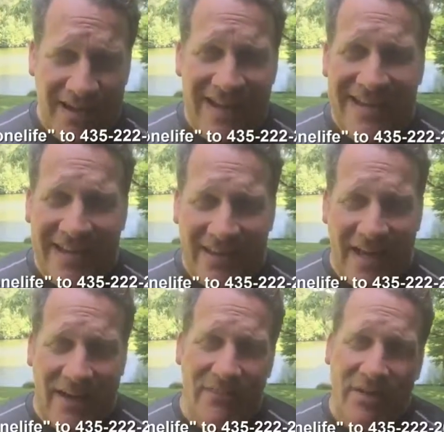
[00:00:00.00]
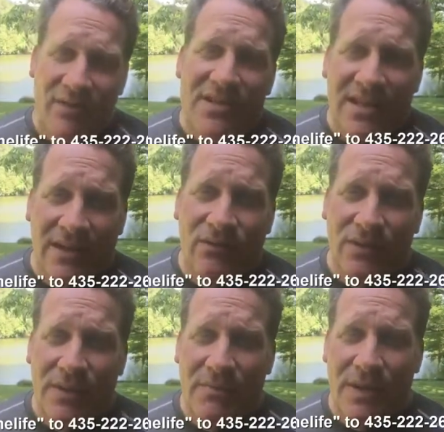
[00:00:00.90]
And I get that. I've never seen it
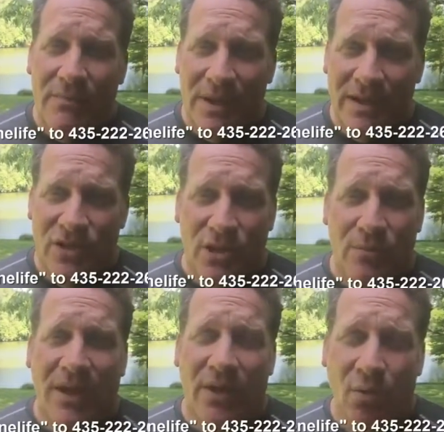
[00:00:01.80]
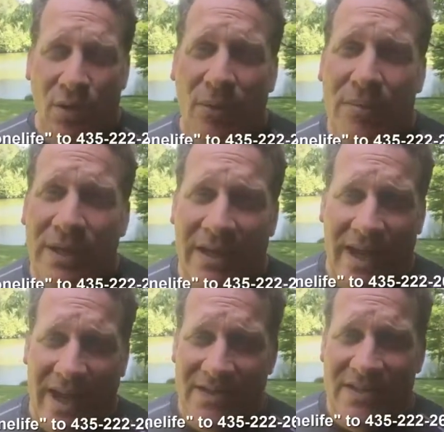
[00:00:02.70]
really be a big issue, but it will be
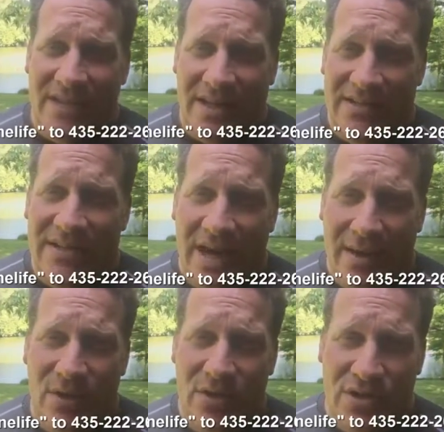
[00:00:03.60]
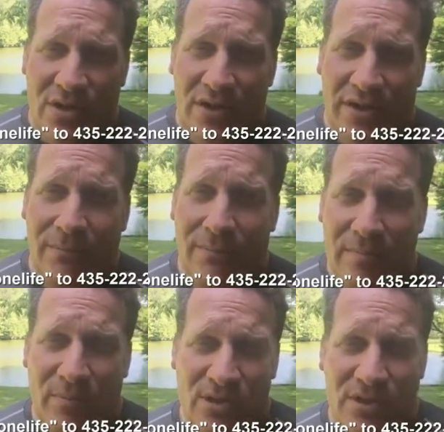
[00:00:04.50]
as time goes on and
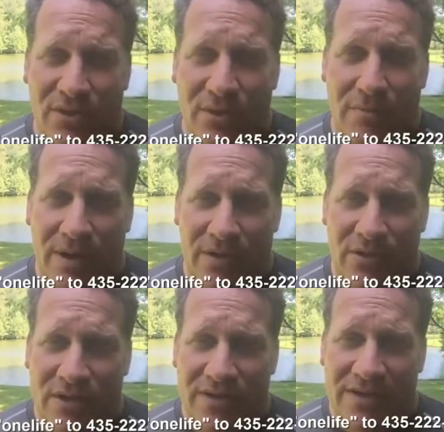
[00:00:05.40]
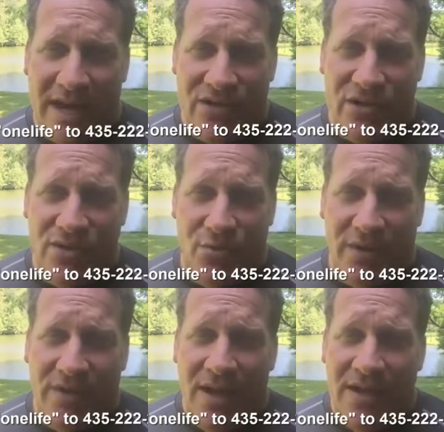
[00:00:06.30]
people start doing bigger transactions
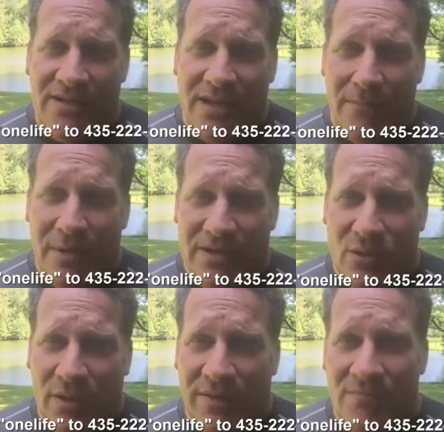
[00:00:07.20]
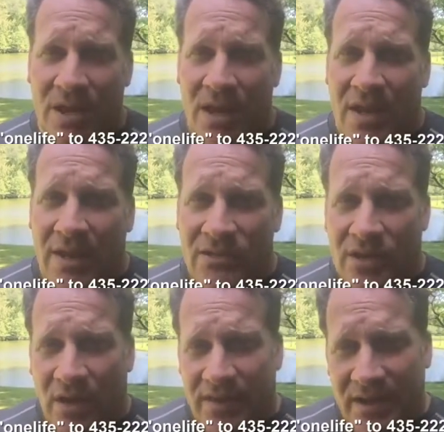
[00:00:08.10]
with, say, Bitcoin. And
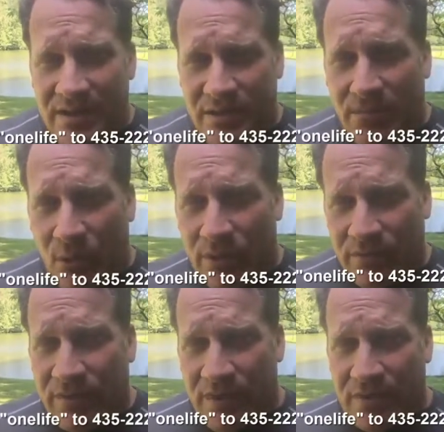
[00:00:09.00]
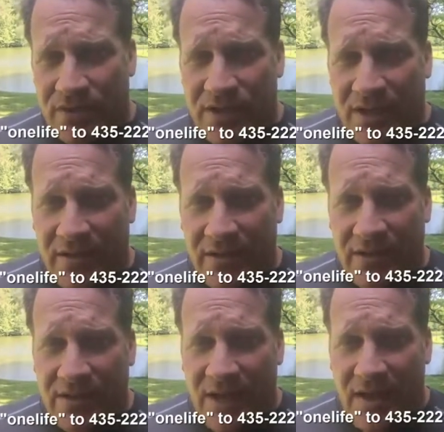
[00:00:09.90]
so I think it's important for you to understand
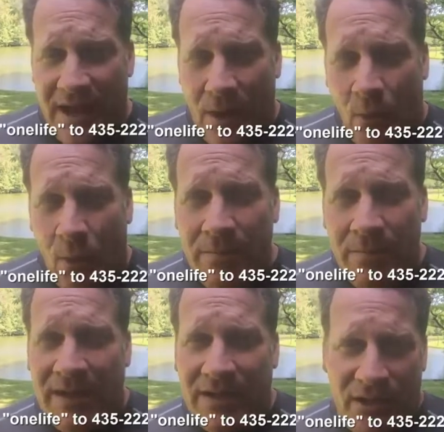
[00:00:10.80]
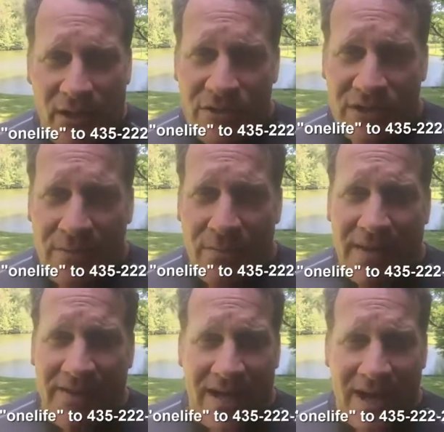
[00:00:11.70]
that 1 minute closing, by
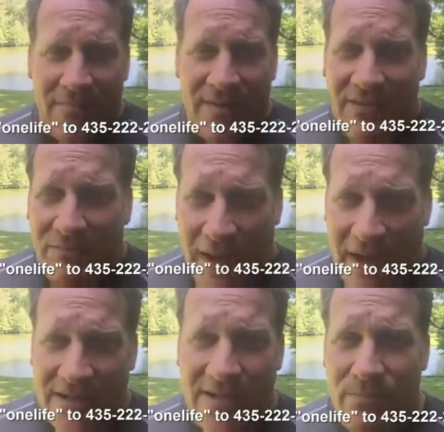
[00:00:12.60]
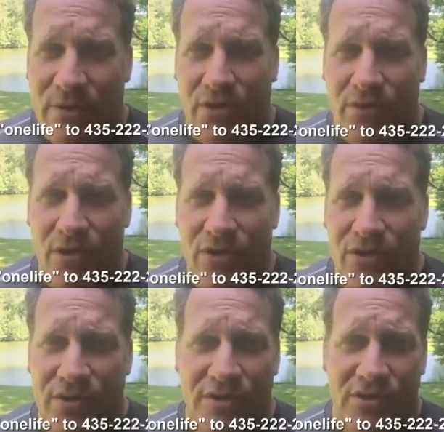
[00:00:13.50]
the time they've packed up your
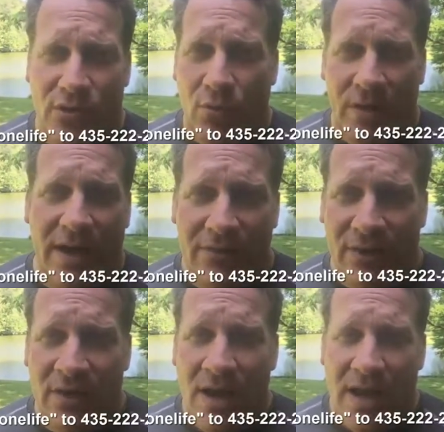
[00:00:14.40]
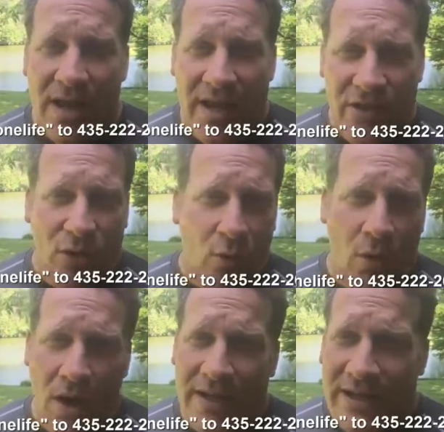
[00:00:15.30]
groceries or whatever, and you're
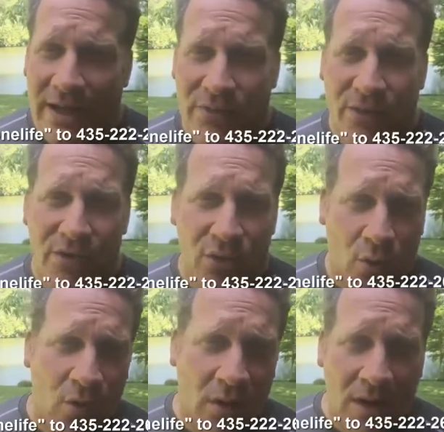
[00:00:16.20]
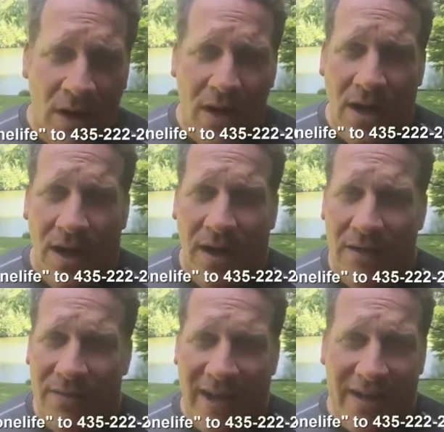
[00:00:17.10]
walking out the door,
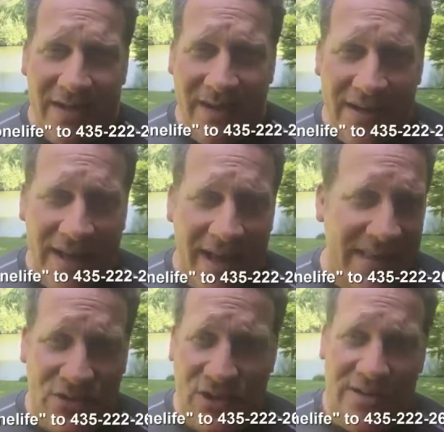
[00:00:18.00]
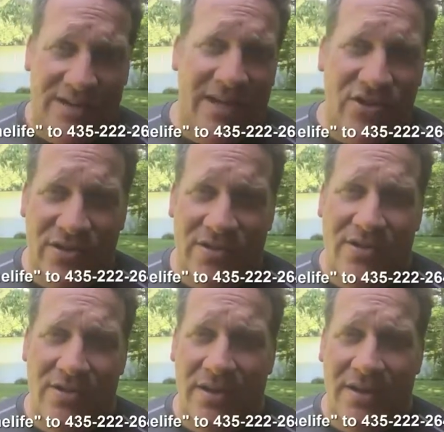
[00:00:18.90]
that
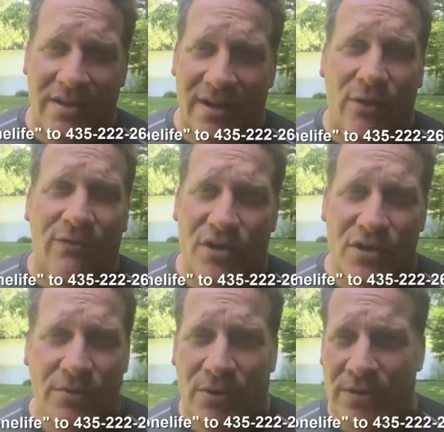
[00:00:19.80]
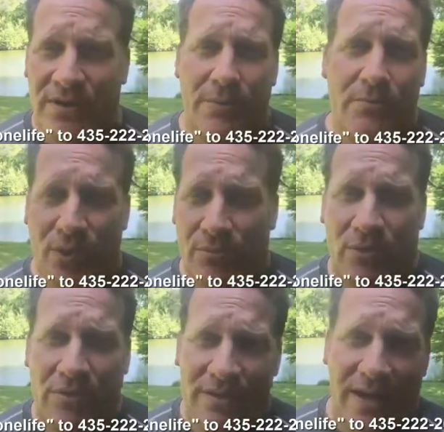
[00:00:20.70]
transaction's irreversible and
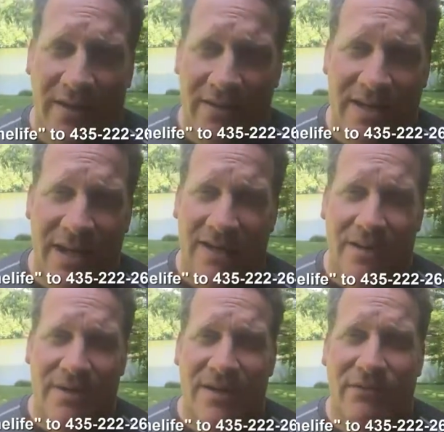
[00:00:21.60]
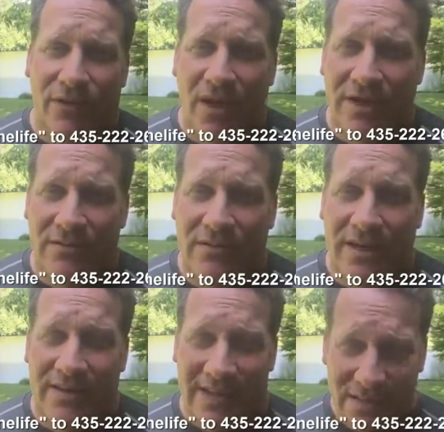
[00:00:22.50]
immutable and cannot be defrauded.
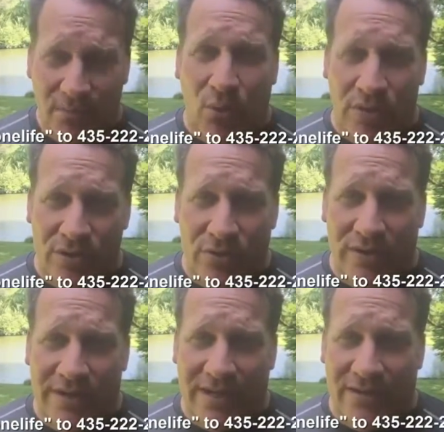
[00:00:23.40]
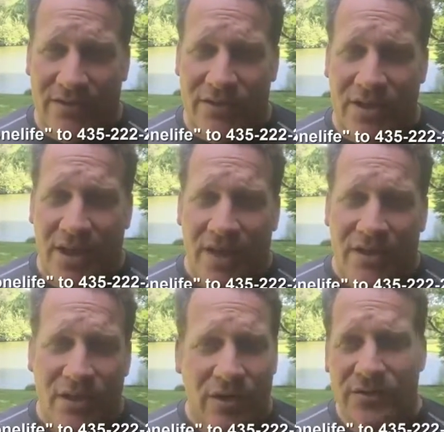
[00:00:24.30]
Okay, and that's important to retailers.
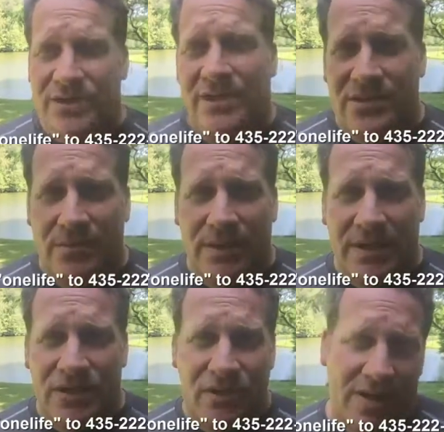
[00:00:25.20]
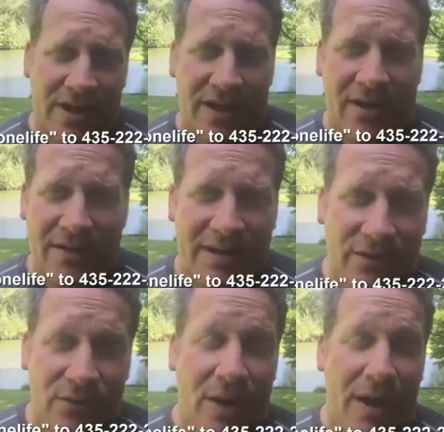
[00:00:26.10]
You don't see it as a big issue right now, and
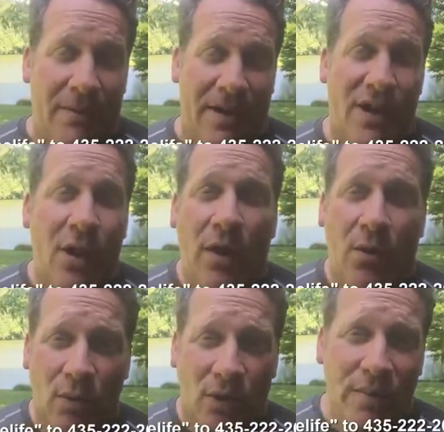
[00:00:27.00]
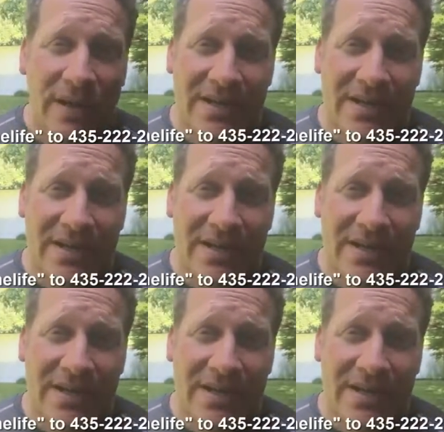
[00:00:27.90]
neither do I, but I know it will be.